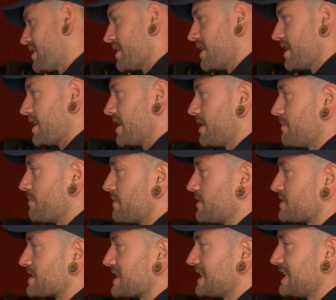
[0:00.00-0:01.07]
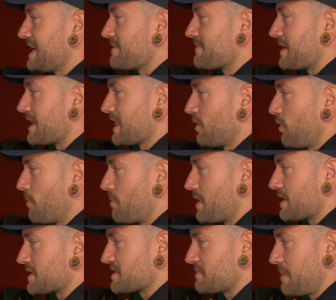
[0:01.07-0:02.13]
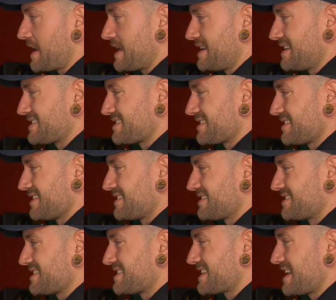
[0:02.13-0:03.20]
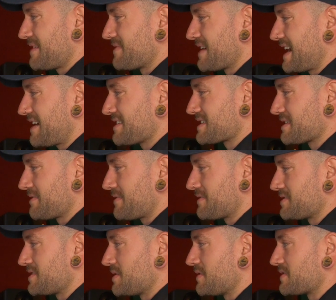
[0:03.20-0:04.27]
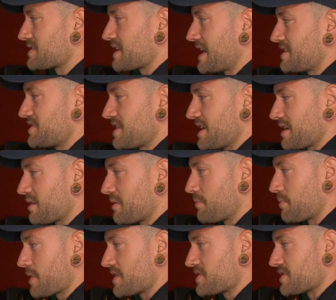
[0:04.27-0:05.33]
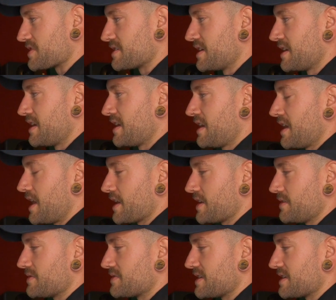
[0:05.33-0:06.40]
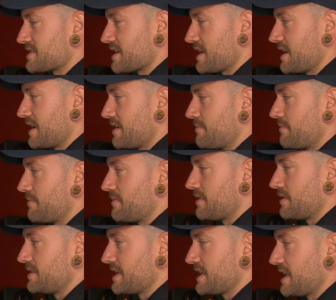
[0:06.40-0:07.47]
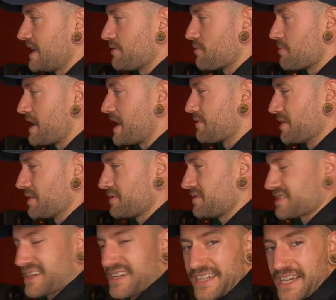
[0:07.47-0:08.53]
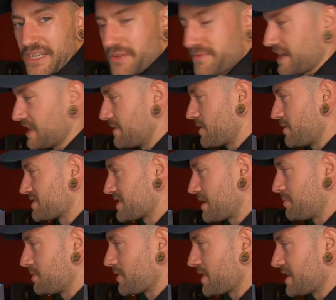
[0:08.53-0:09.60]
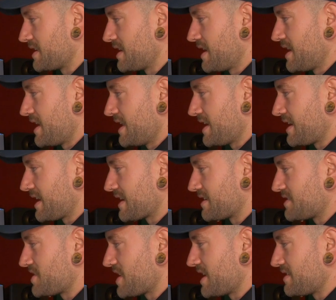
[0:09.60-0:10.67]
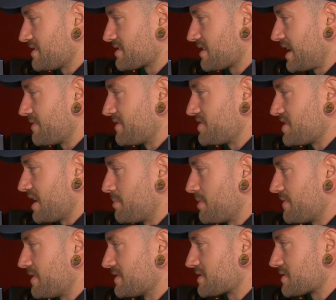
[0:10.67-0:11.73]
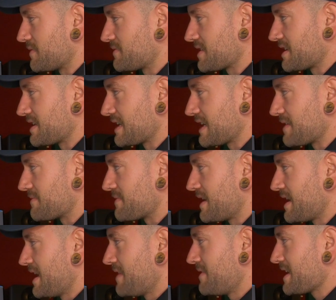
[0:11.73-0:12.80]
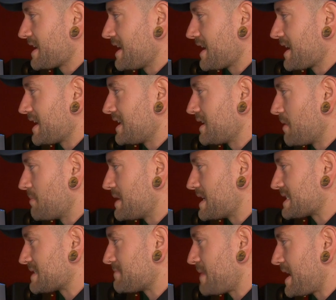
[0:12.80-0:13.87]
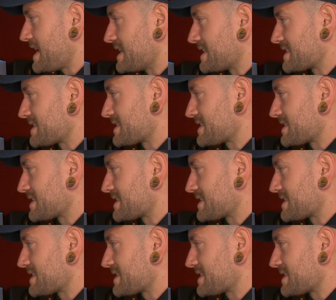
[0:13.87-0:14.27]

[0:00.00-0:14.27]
To leave a little bit of space and to save the hassle of having to do sidechain compression, I use this Nicky Romero. It's like an LFO type plugin. You can kind of change like the shape of it and stuff to kind of give the kick a little bit of space.